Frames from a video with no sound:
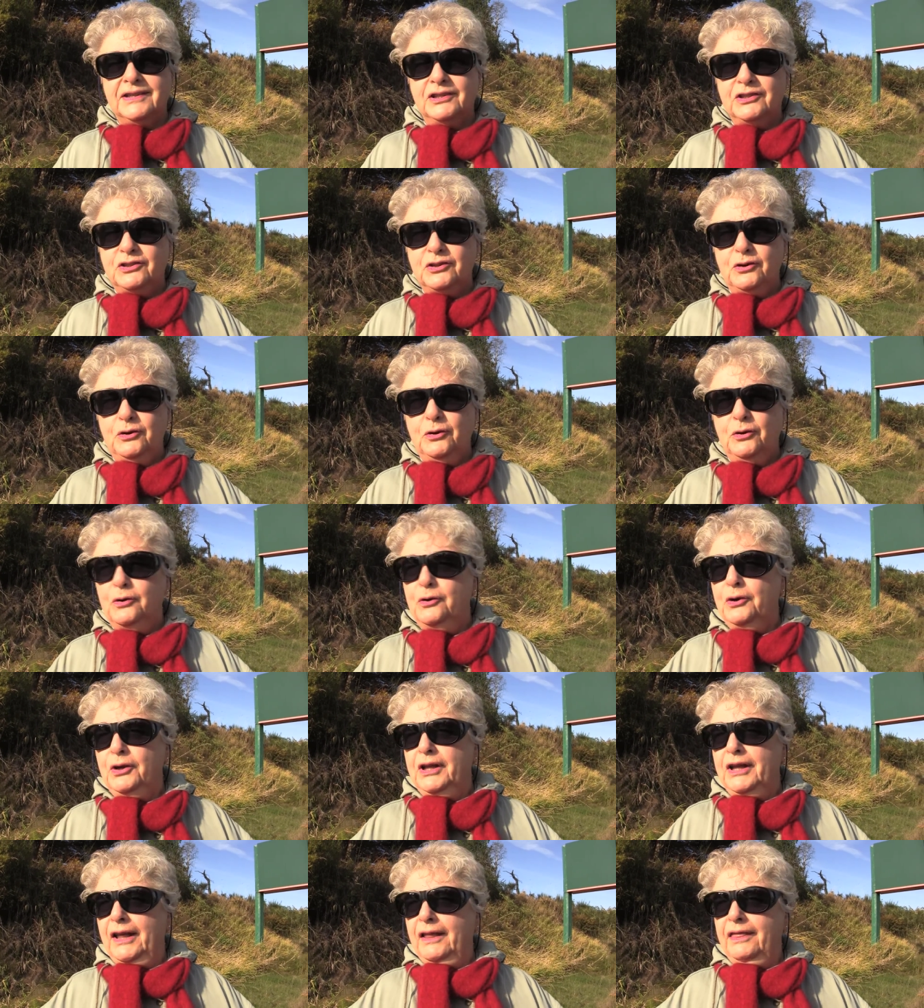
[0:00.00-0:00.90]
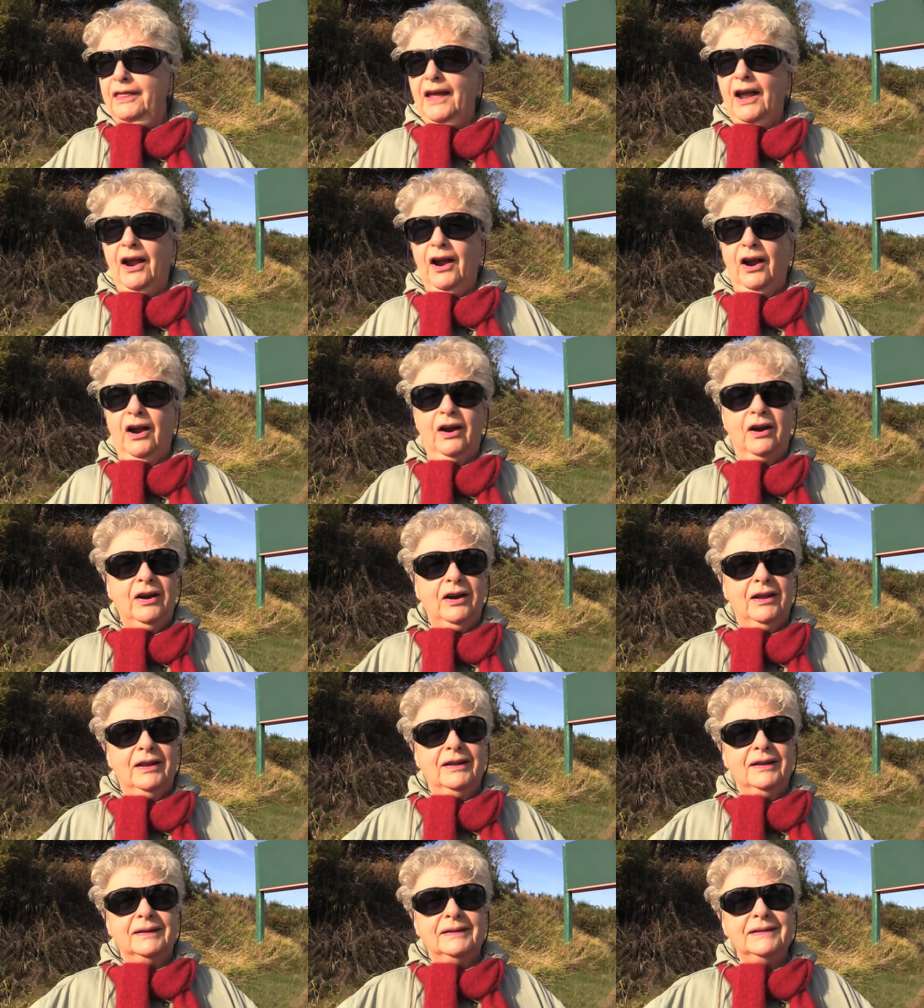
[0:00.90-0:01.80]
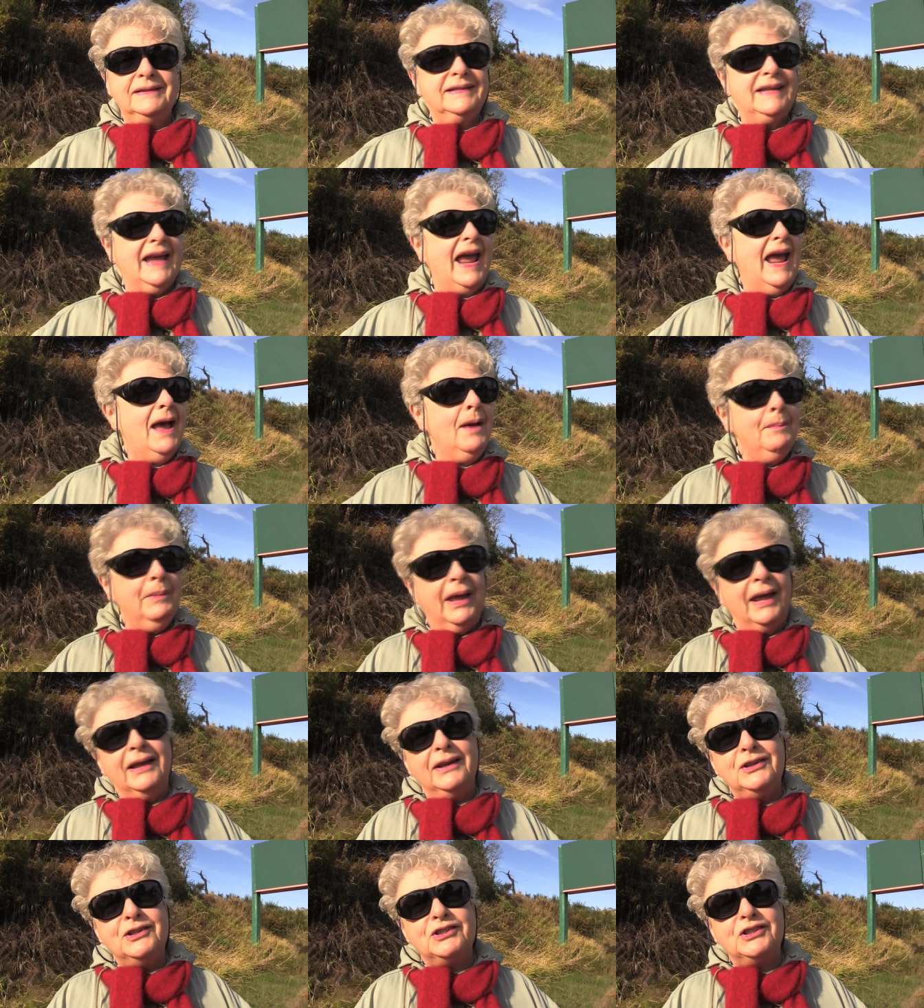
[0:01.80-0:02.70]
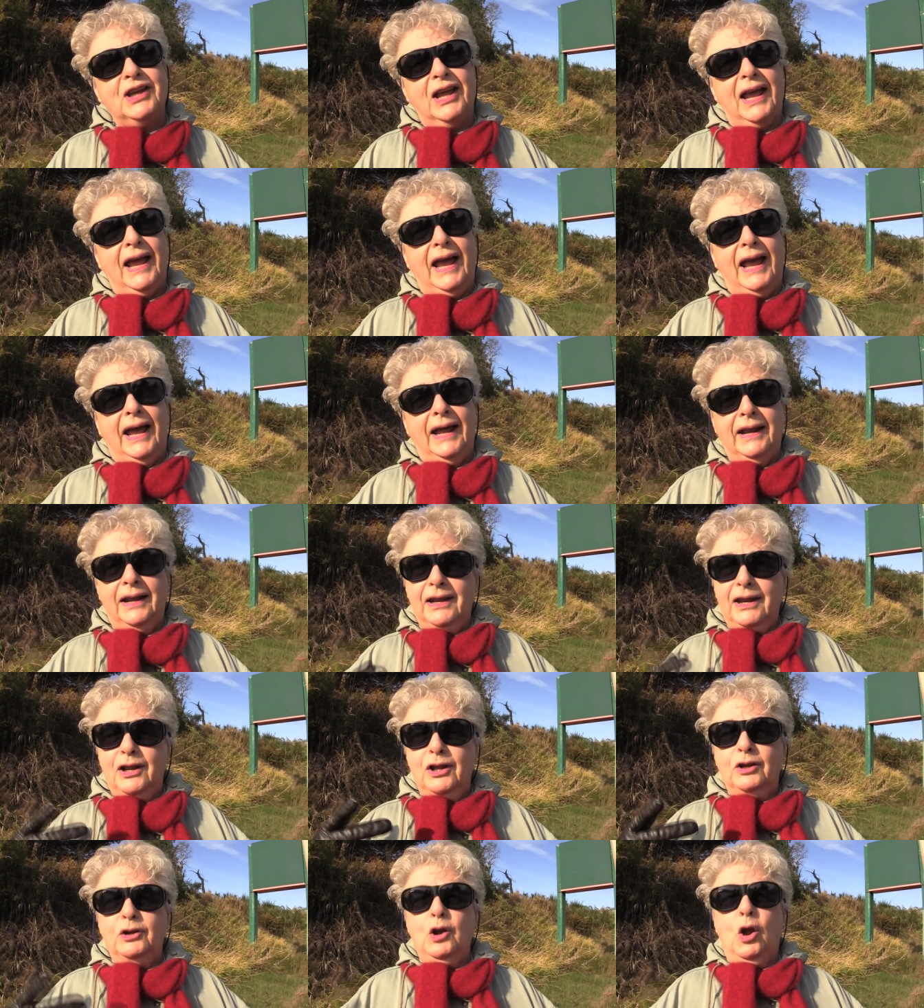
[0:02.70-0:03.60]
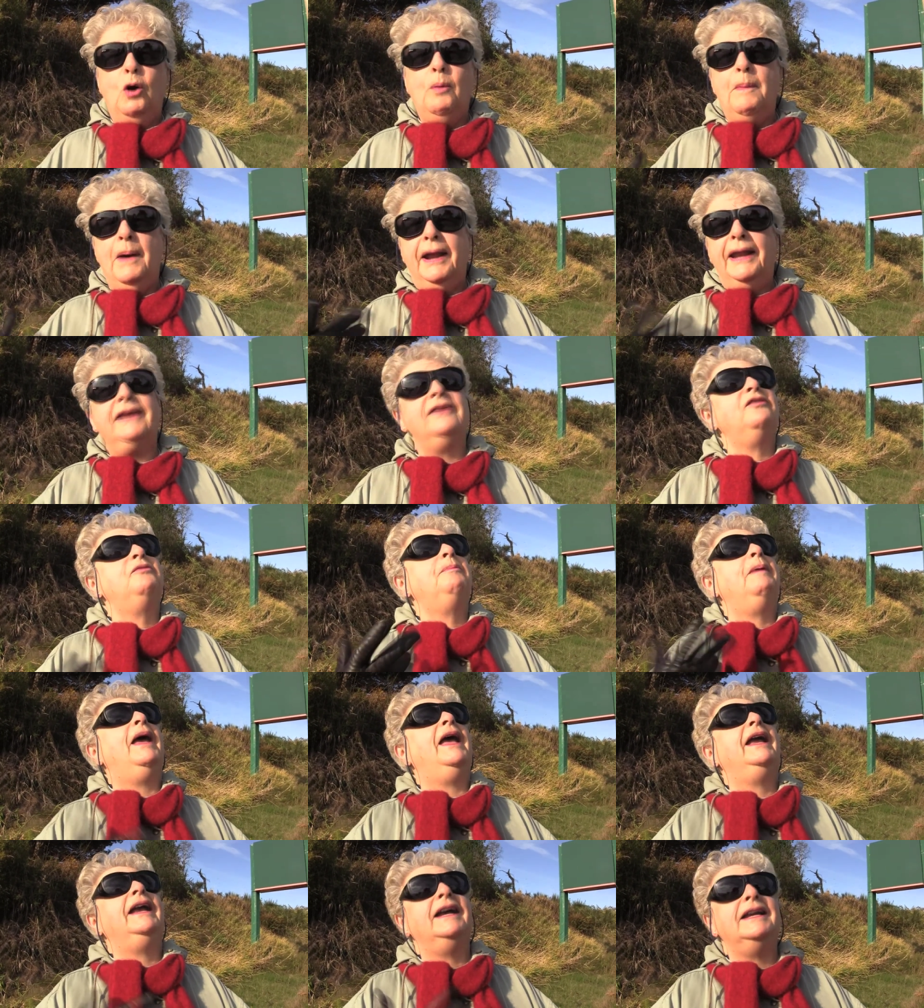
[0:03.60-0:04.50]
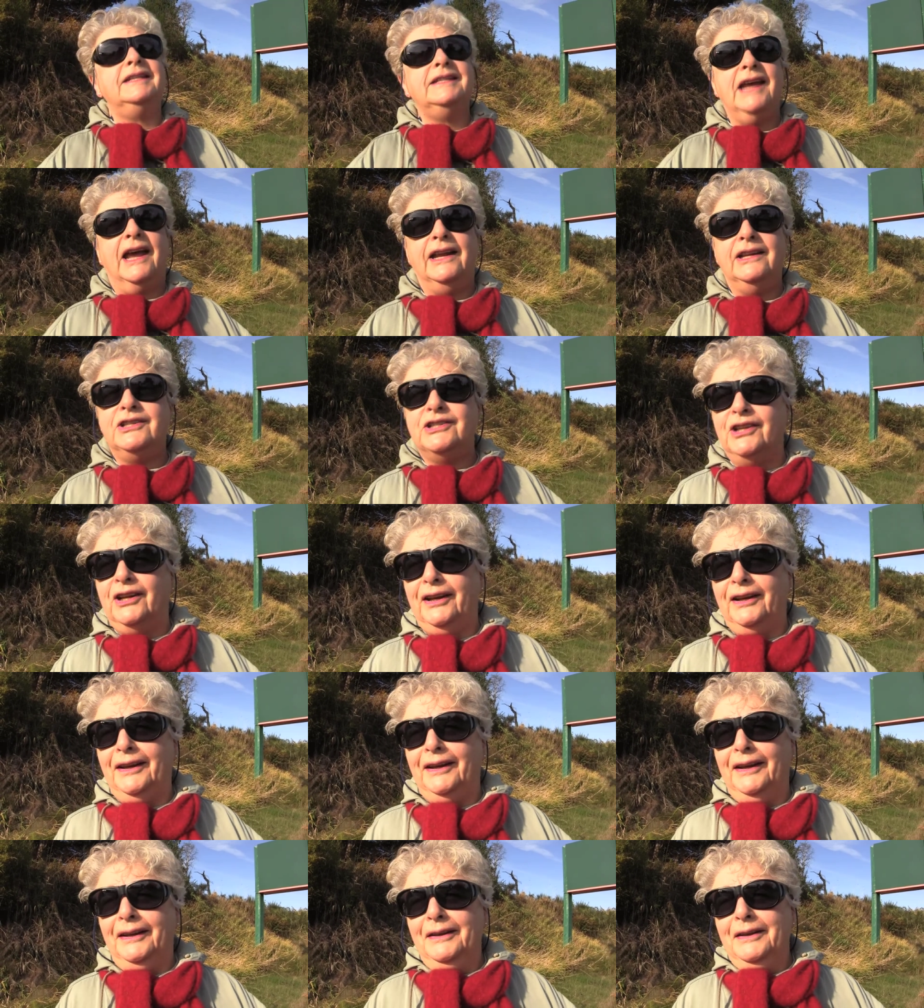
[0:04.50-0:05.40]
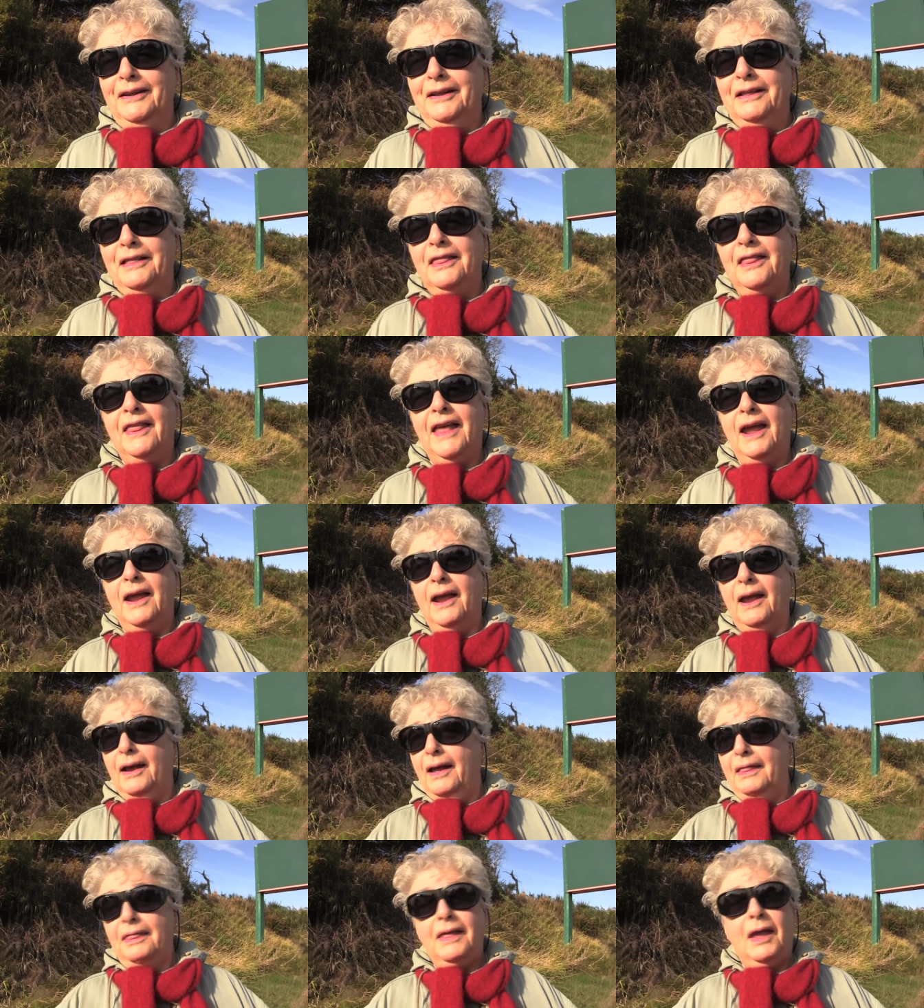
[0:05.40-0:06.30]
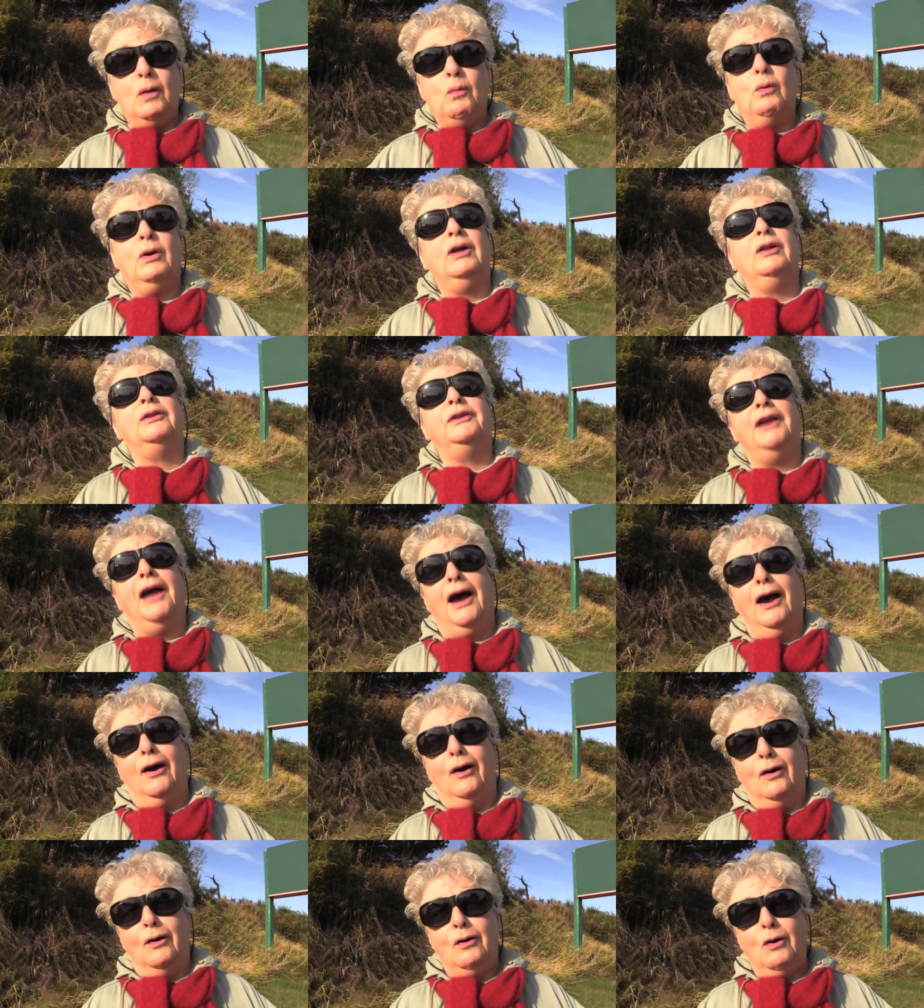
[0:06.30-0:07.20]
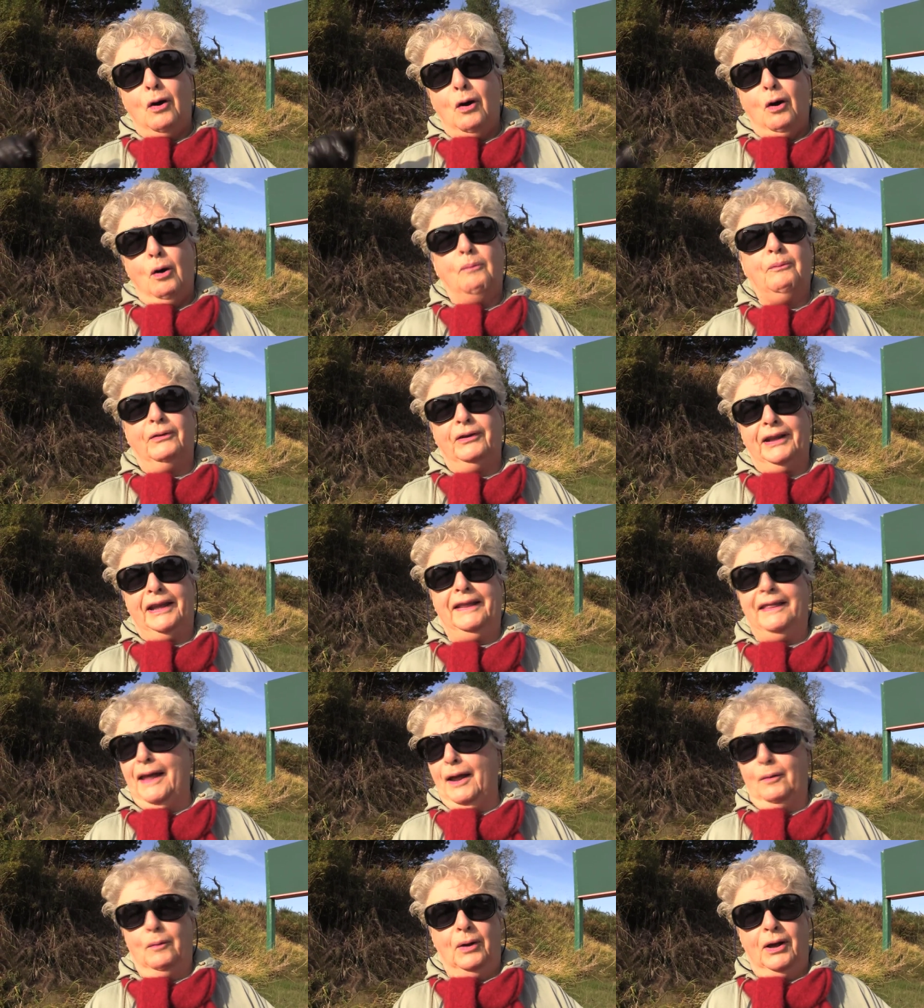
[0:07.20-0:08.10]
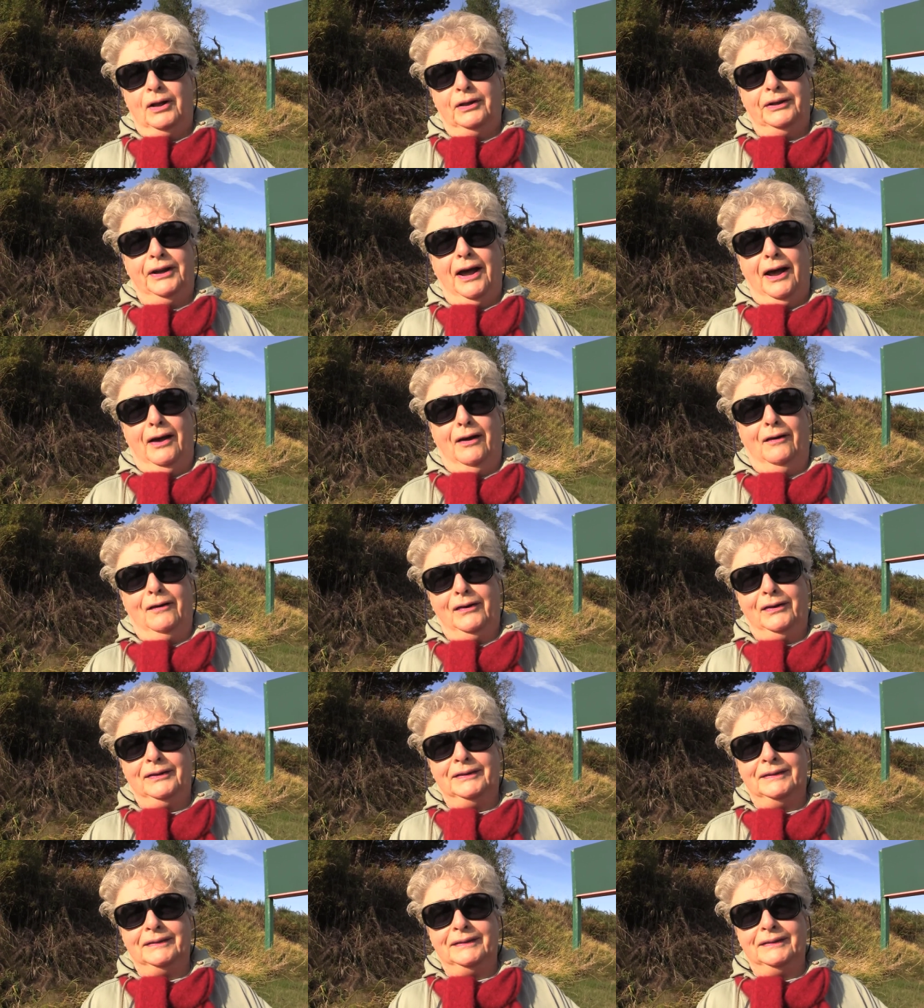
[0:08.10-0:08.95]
to do their damage and nobody's paying attention. They, they will now. Hopefully they will now